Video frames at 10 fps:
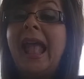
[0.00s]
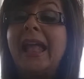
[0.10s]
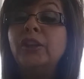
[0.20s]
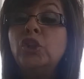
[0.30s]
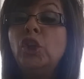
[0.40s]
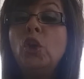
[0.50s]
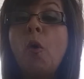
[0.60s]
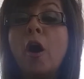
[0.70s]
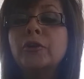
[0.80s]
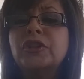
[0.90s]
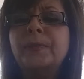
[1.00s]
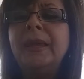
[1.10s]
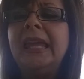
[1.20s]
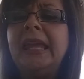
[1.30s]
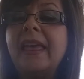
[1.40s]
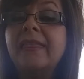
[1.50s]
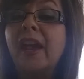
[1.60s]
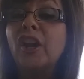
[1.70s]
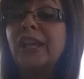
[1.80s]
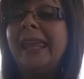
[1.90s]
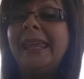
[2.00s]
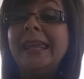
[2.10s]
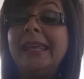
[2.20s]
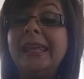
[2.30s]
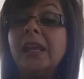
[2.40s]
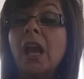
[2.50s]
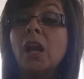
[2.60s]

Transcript: and you are to be their king